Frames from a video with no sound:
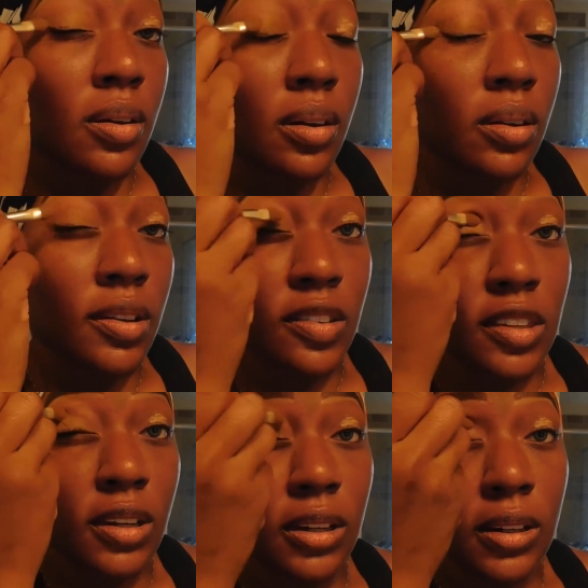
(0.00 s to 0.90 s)

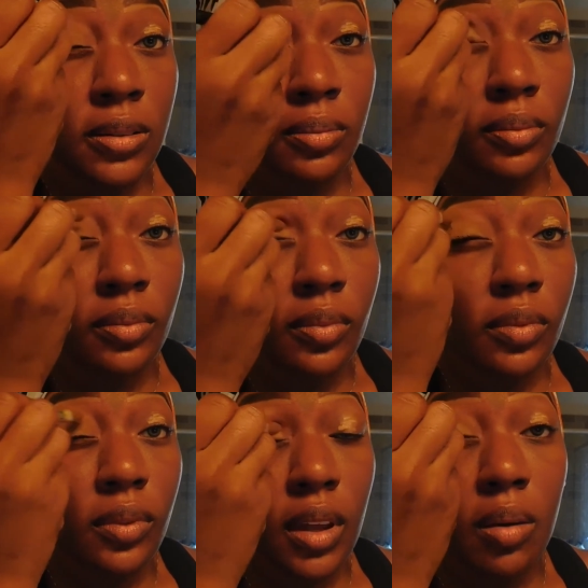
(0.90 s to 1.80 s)
concealer
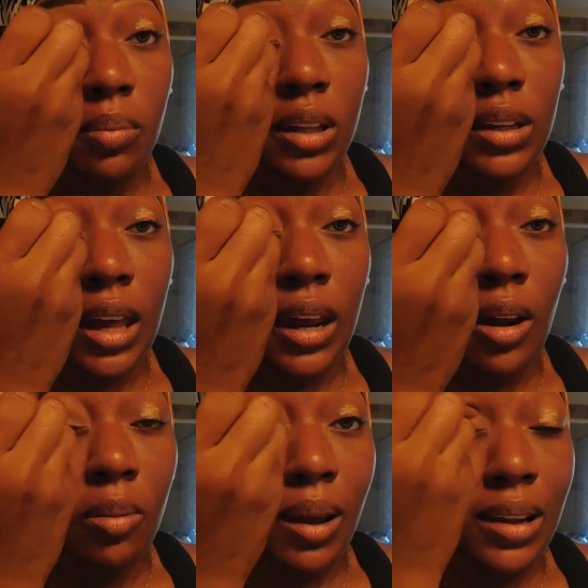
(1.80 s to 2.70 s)
and blend that
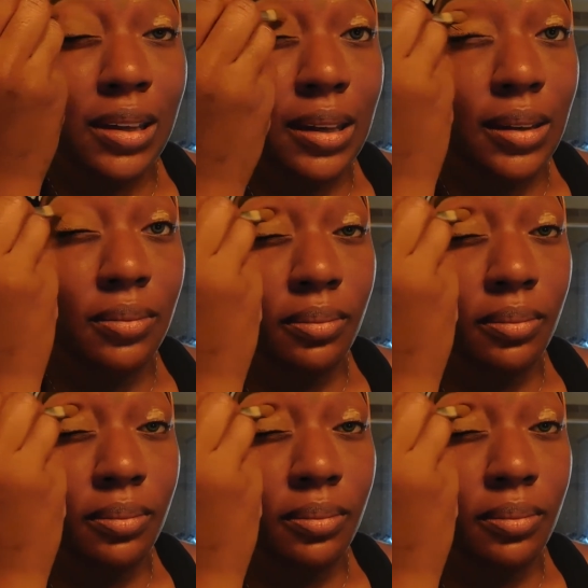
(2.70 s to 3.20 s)
out on my lid.